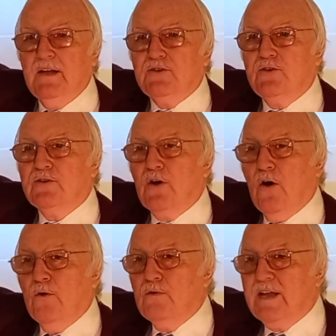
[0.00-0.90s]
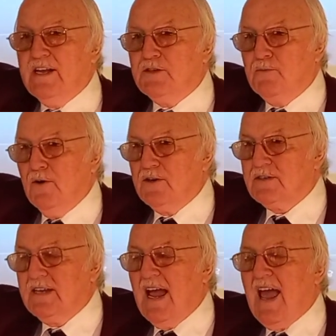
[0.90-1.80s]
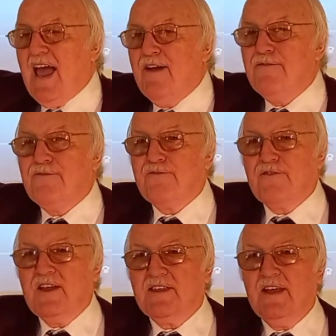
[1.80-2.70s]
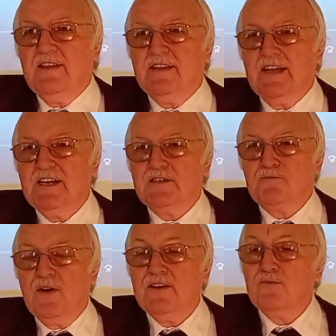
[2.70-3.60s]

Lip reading: to an old-age person. Everything that has breath.